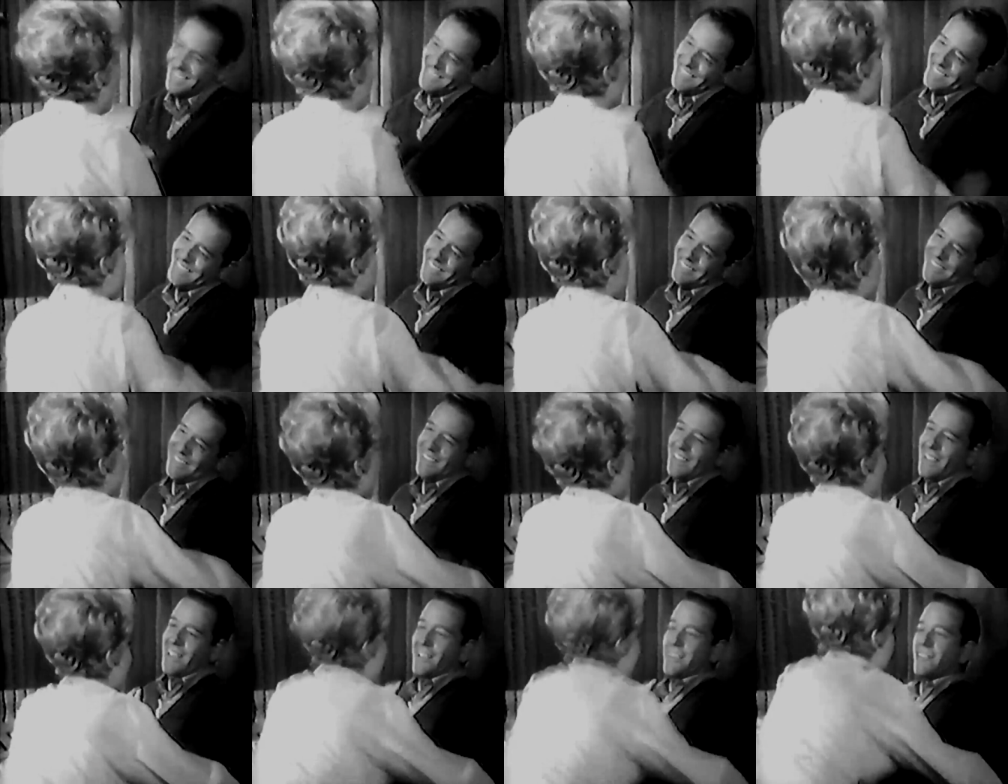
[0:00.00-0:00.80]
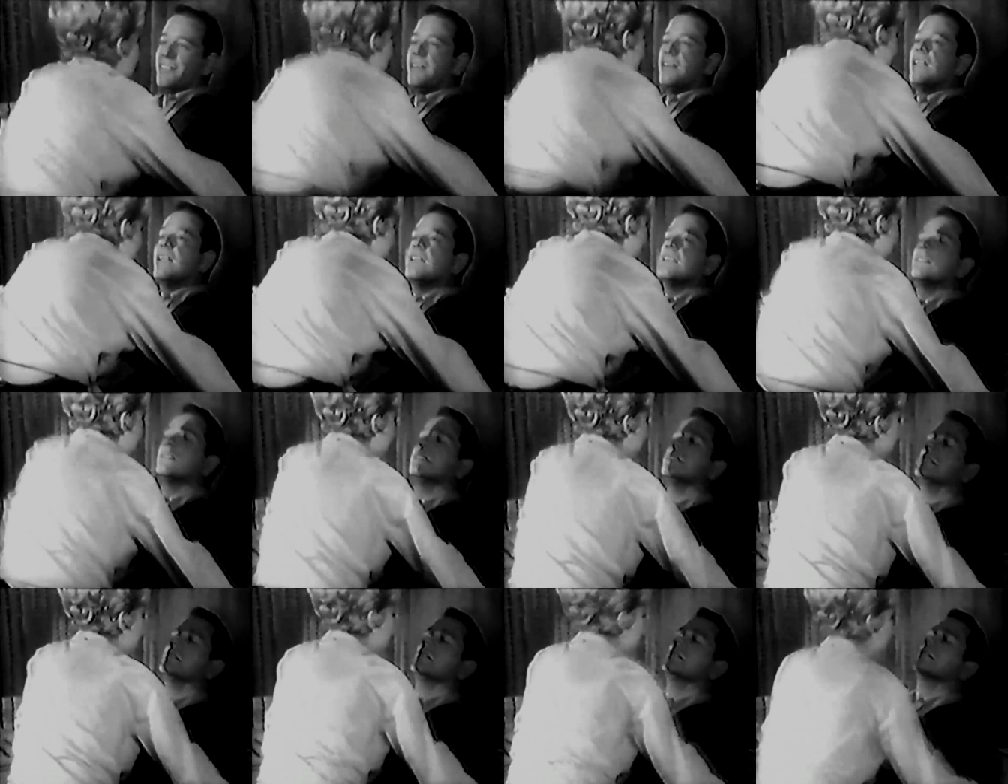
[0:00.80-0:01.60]
hey, hold still. What?
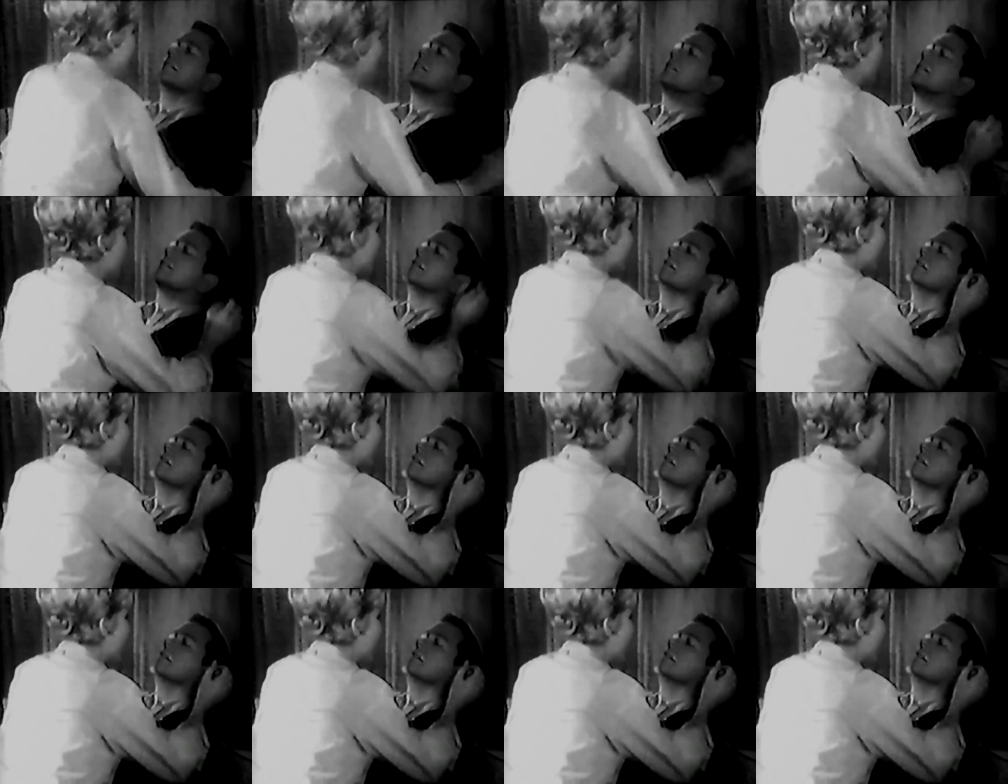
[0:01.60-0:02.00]
Do you think